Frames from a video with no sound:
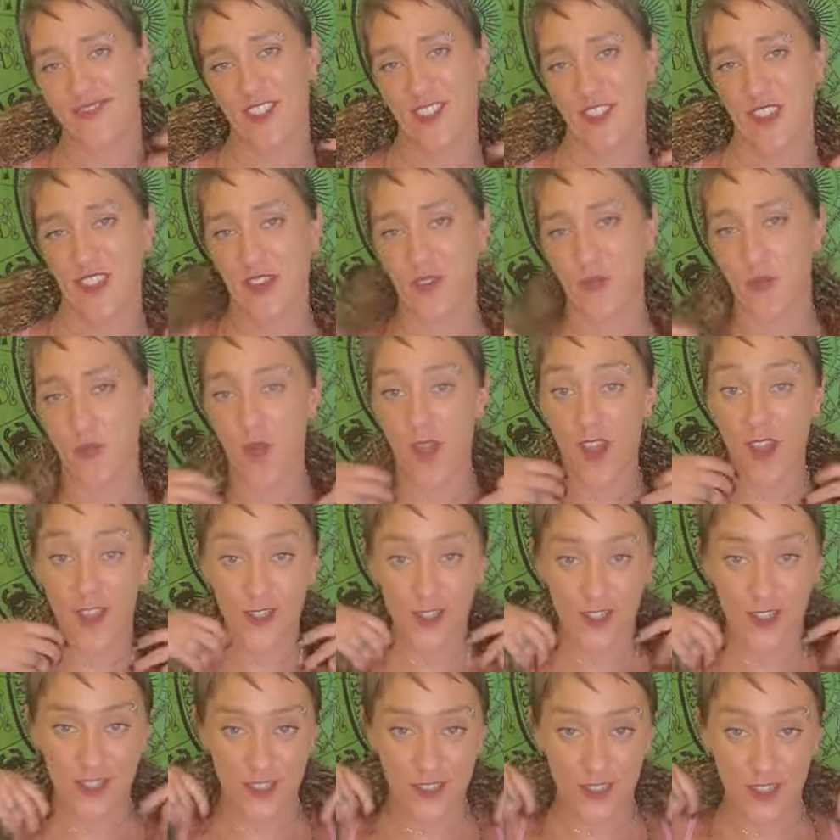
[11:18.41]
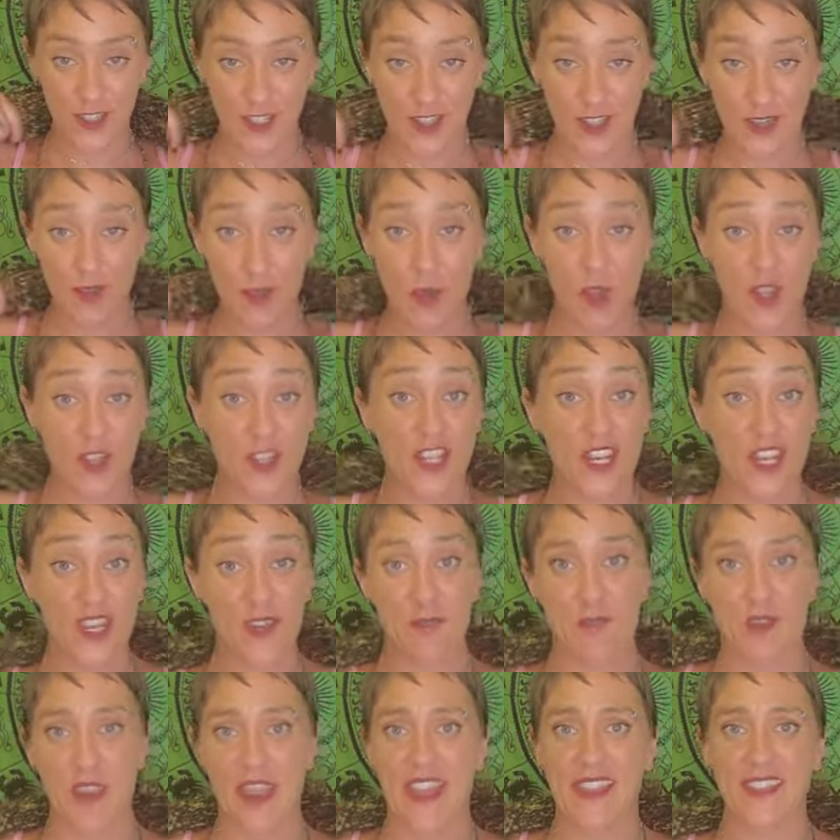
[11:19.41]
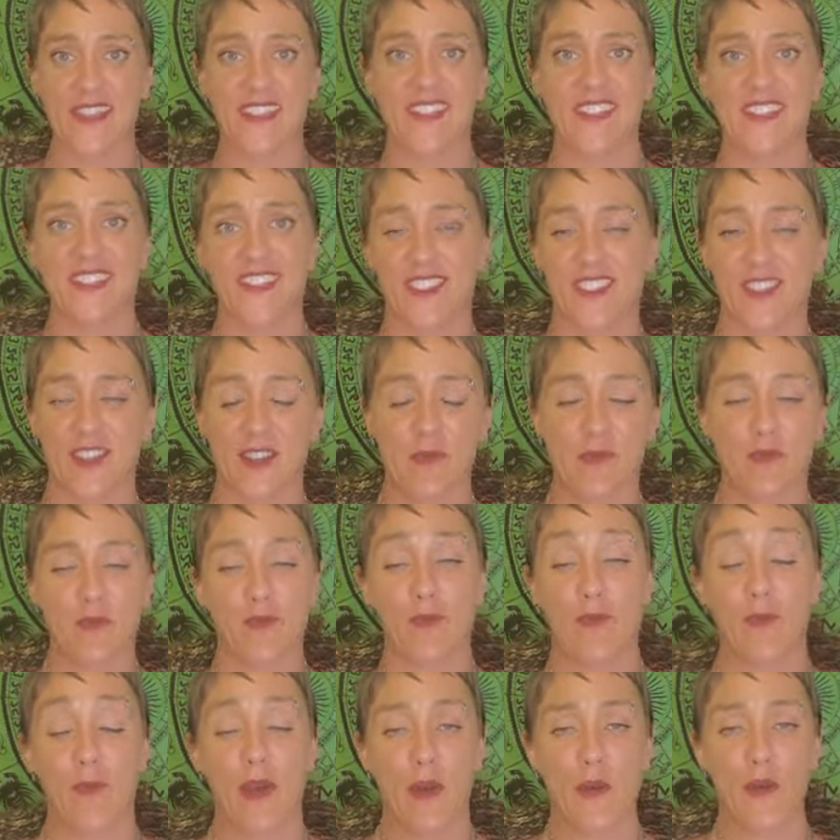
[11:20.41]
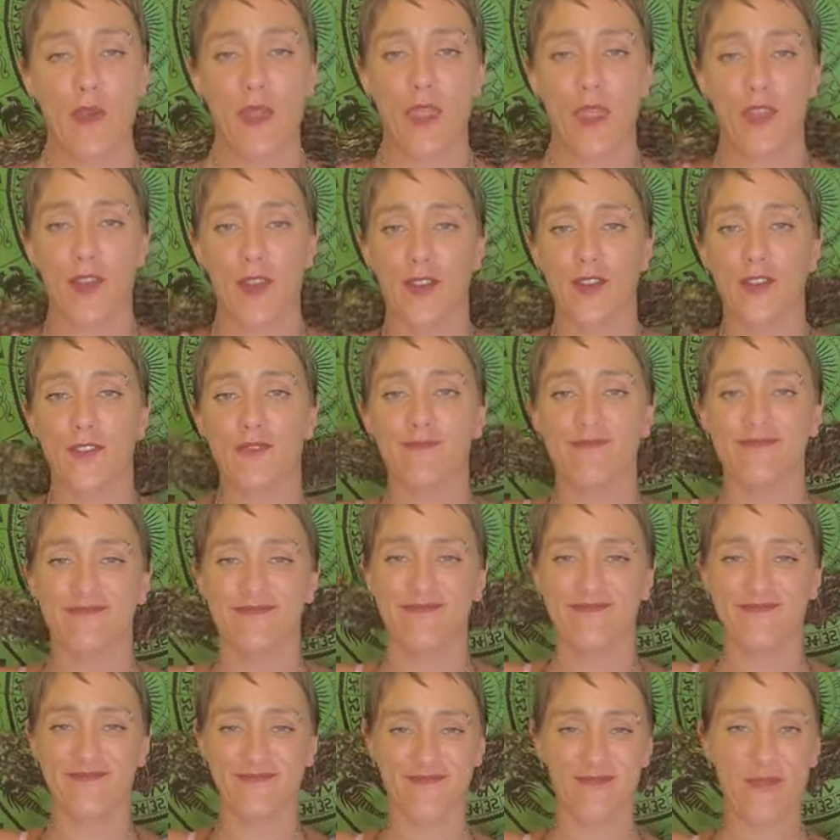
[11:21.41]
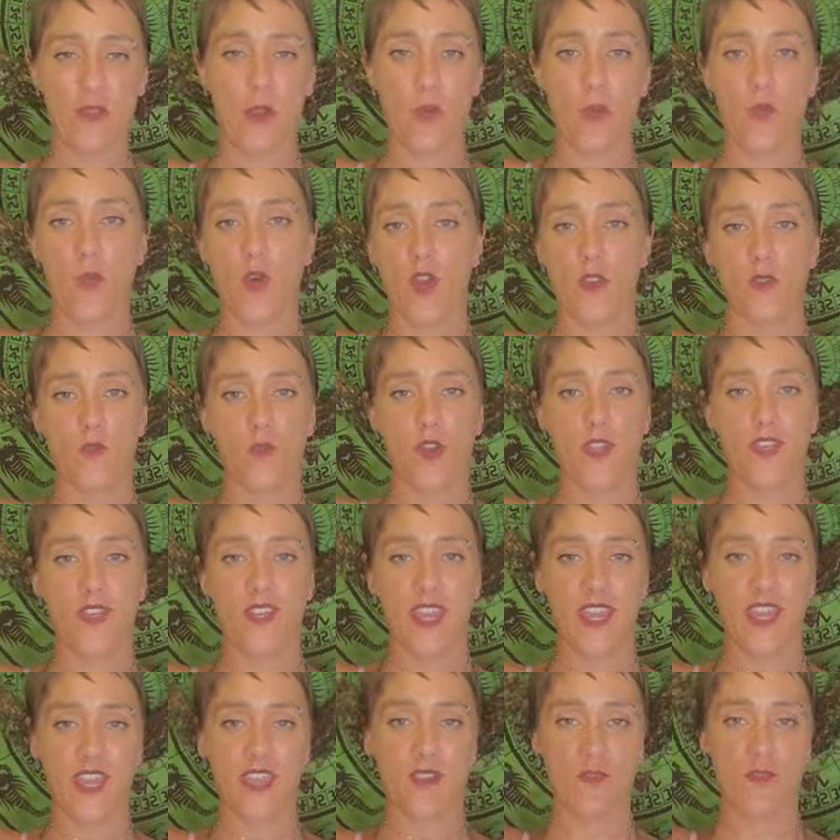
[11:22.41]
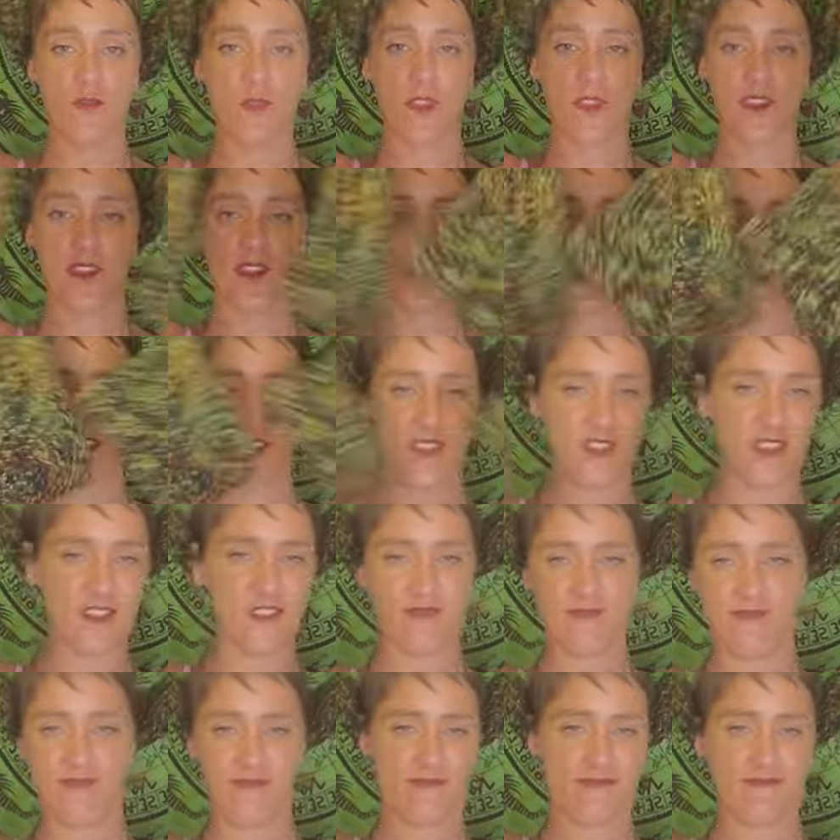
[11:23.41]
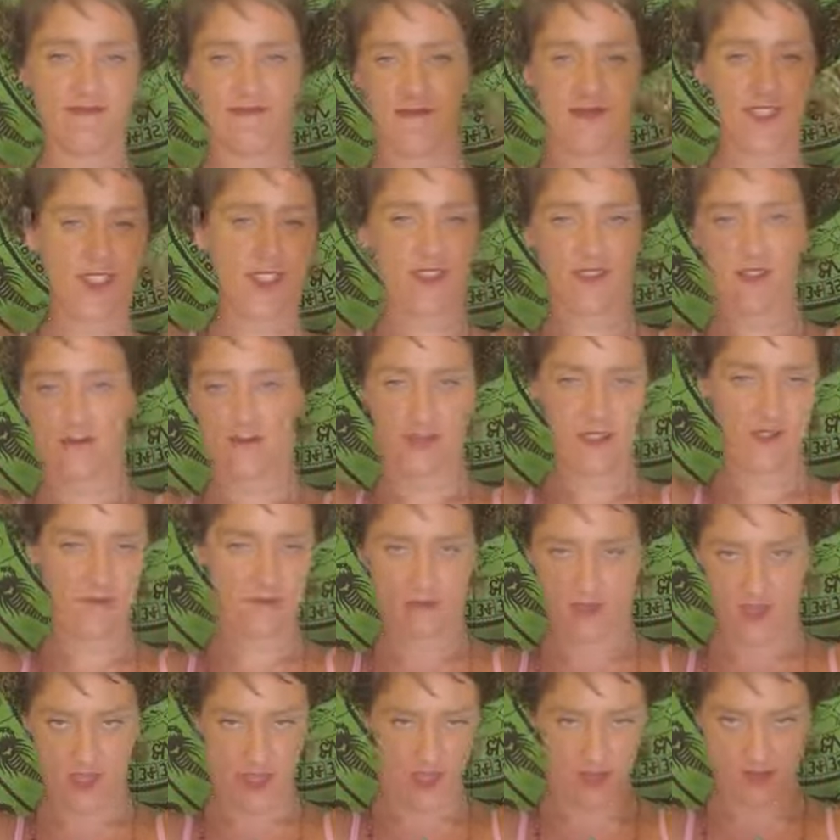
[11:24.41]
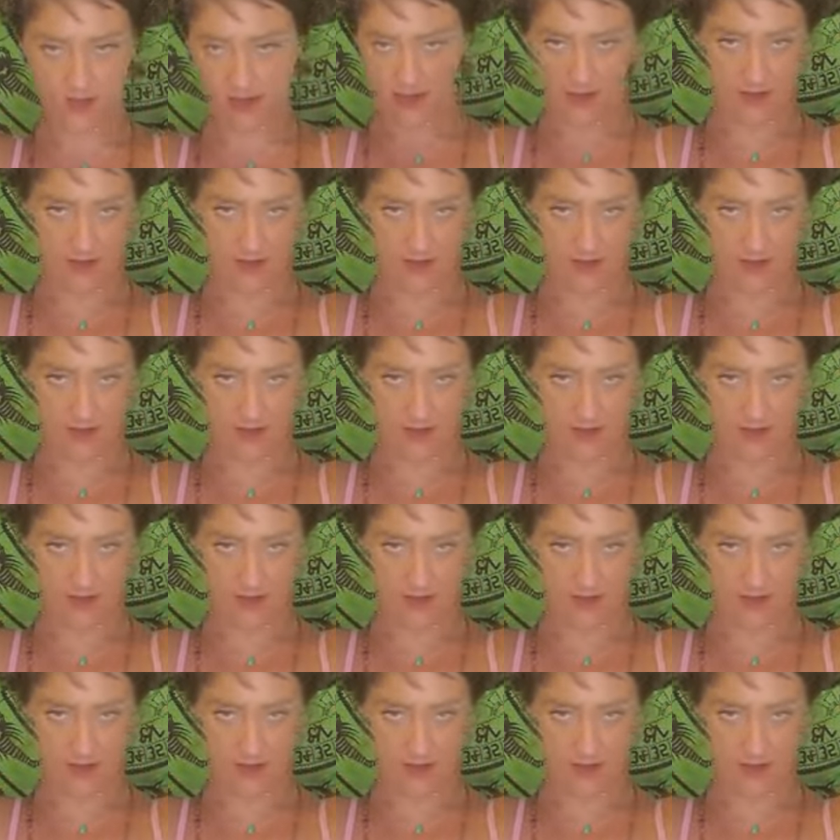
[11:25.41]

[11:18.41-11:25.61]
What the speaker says: you can watch, or you can watch and practice, or both, or one day and one another. Sorry, I'm giving my head a